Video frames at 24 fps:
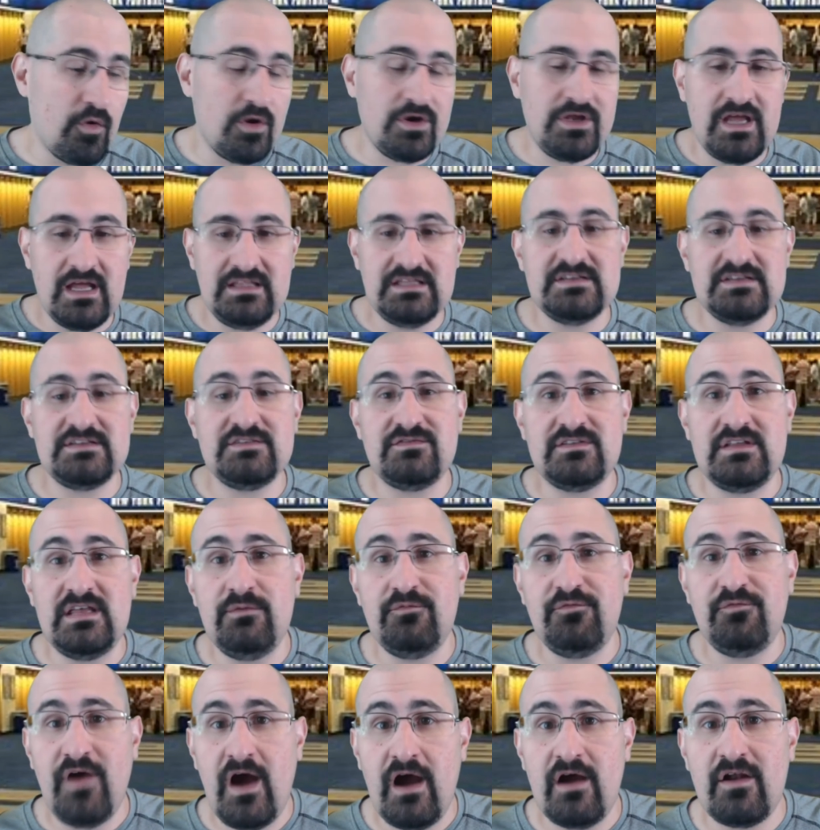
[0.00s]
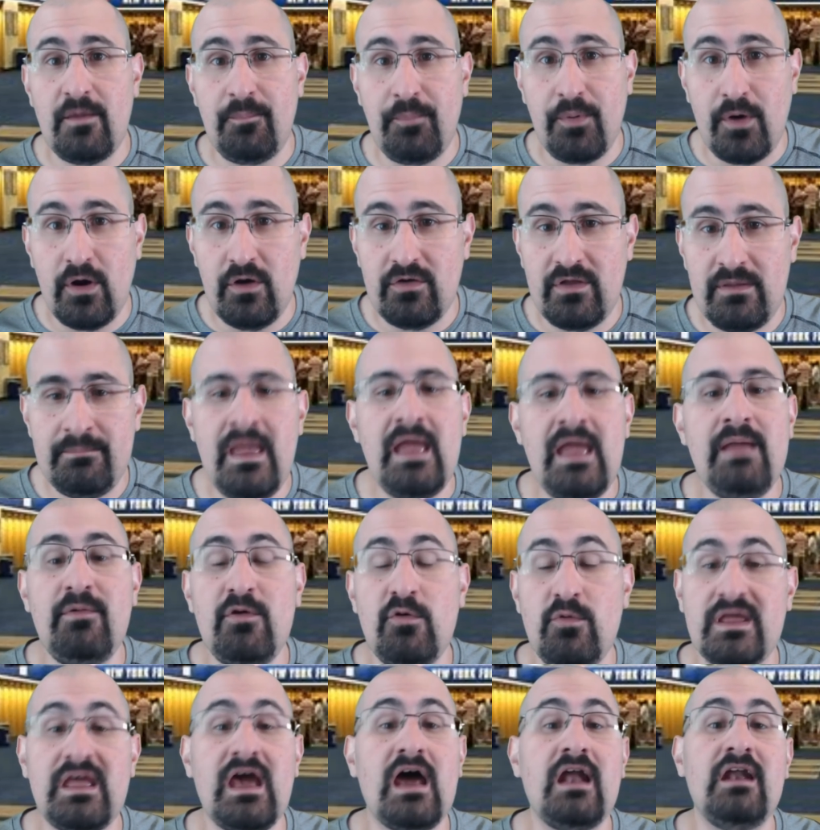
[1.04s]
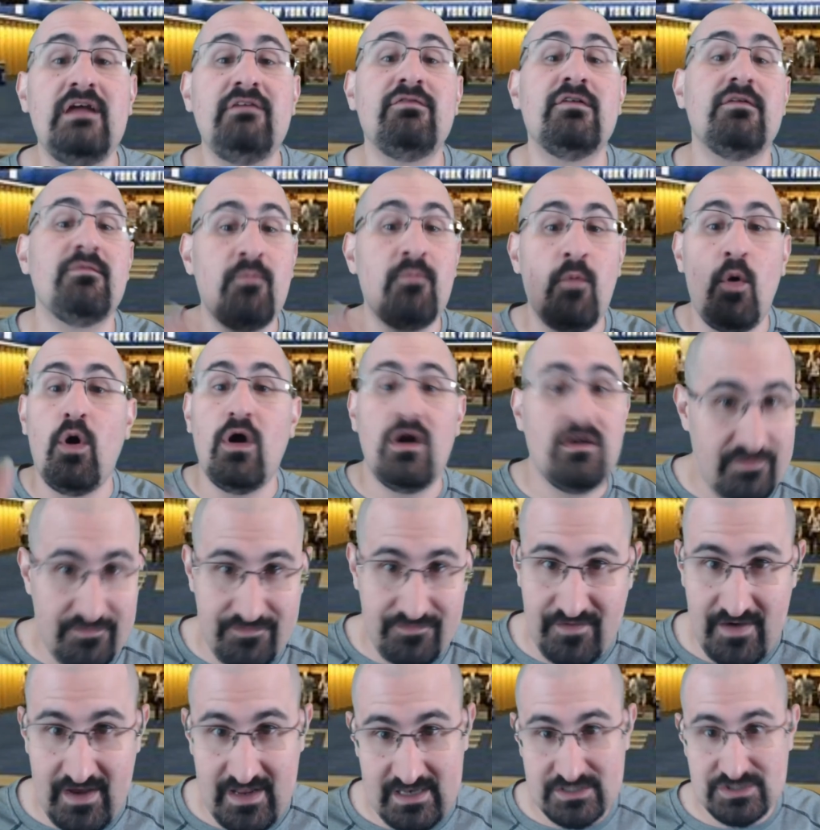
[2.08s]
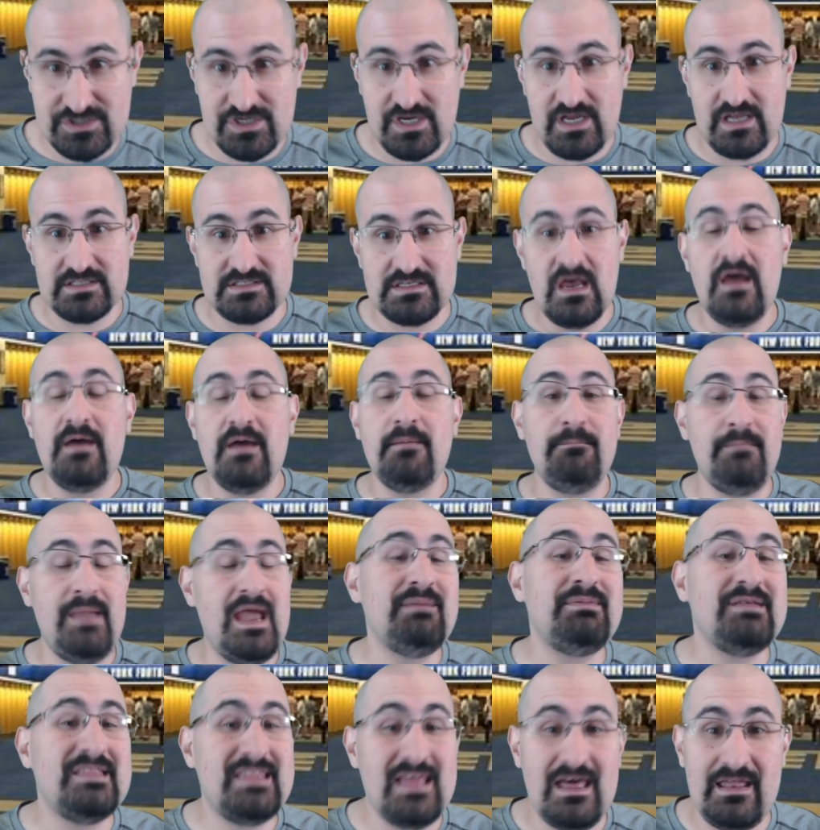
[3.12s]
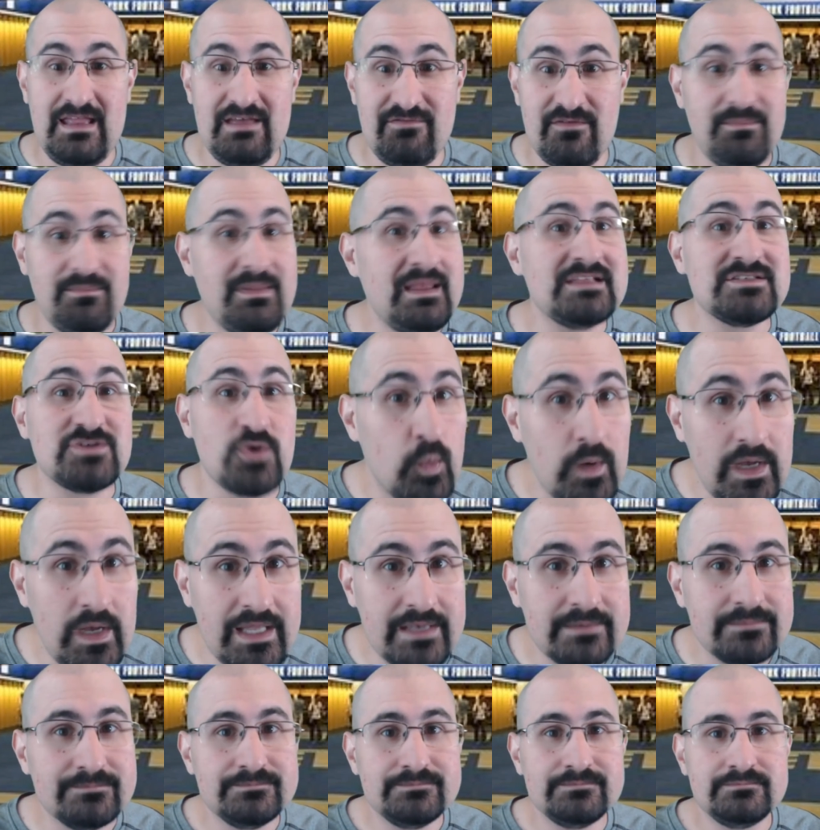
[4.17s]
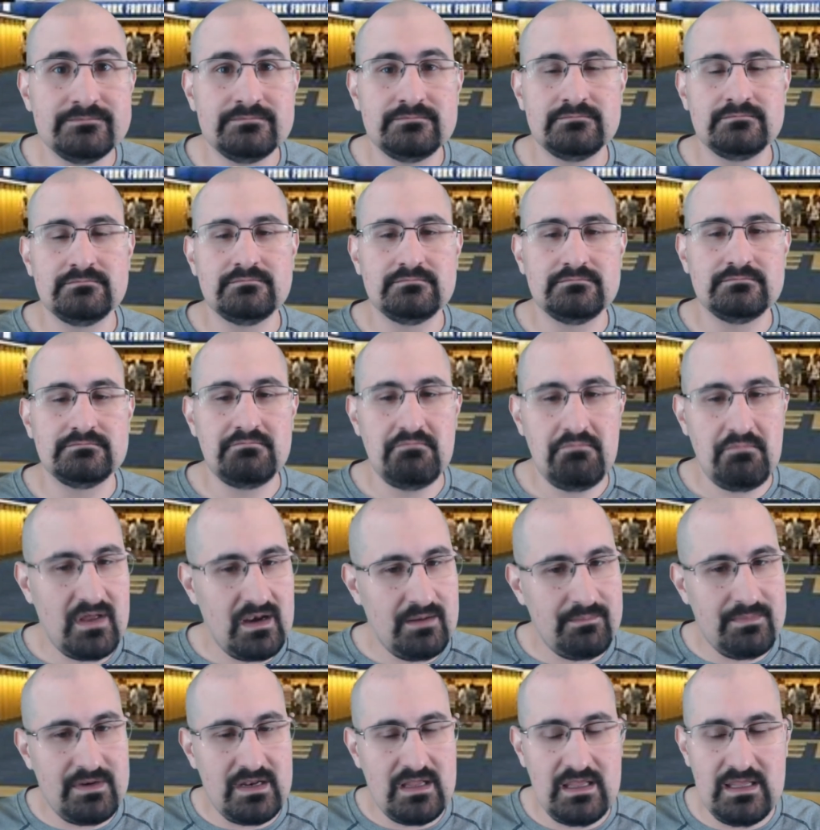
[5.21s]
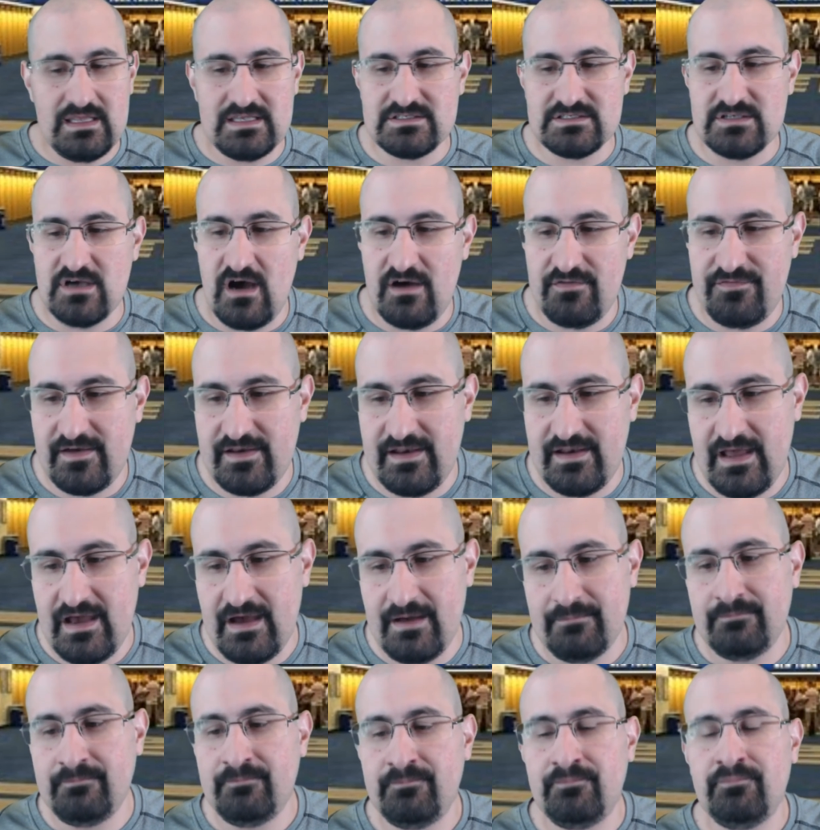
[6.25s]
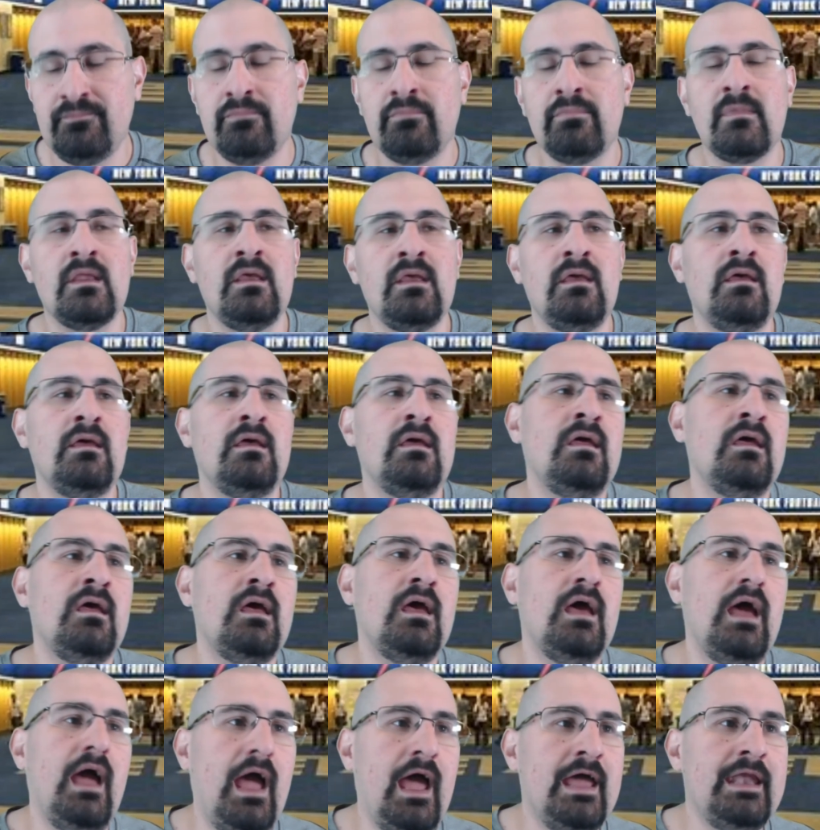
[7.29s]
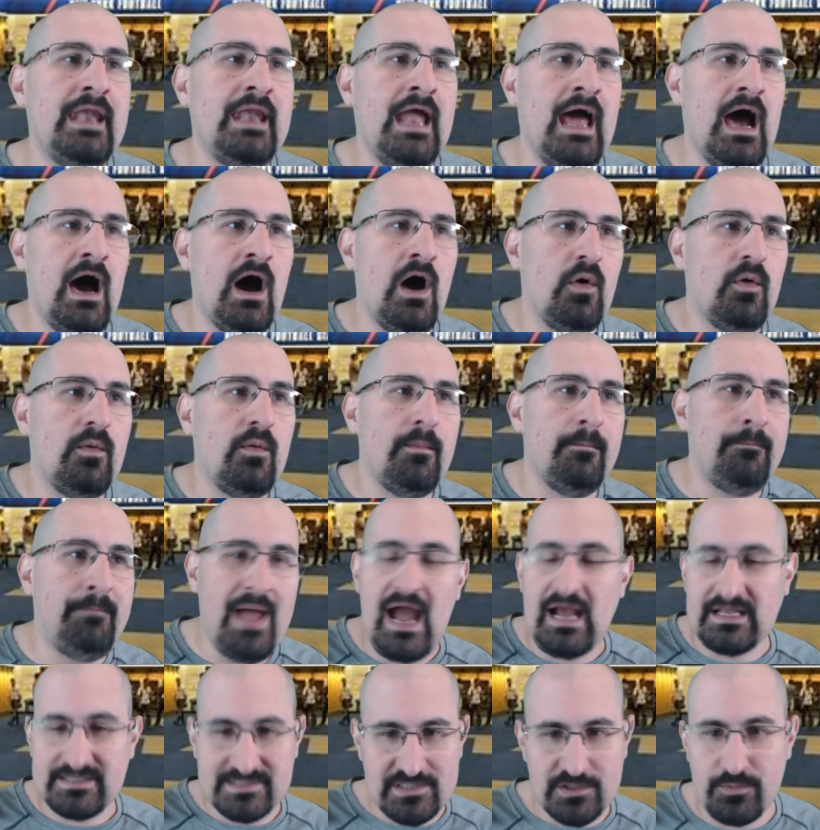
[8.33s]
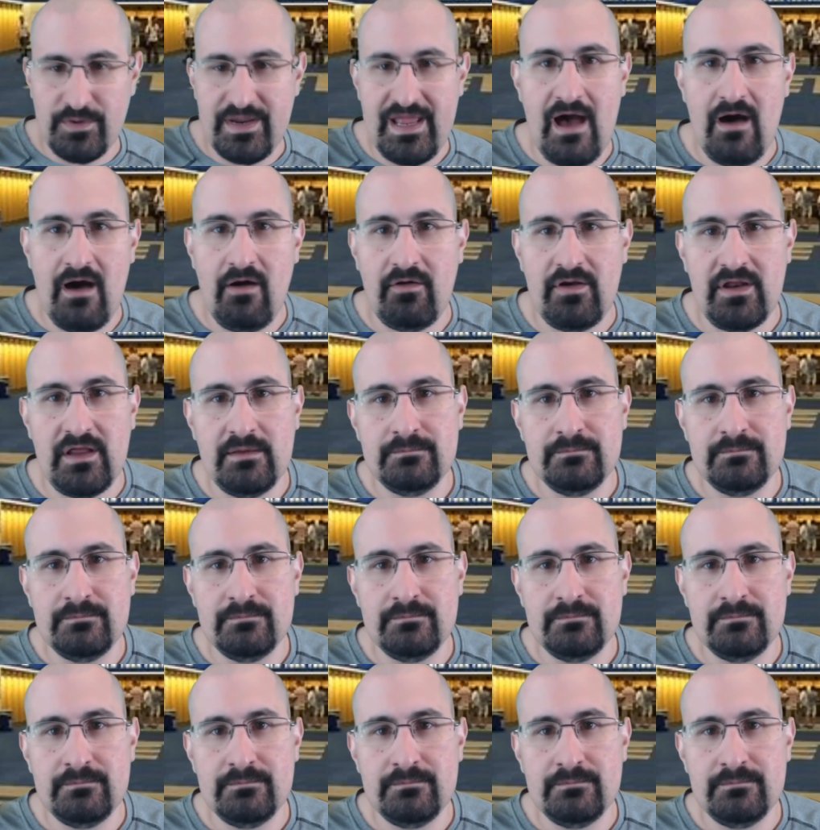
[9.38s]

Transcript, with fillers: You get this team fired up early, maybe we got even more of a fighting chance. Maybe that even means a win. I'm going to ease off on that. And now back to reality.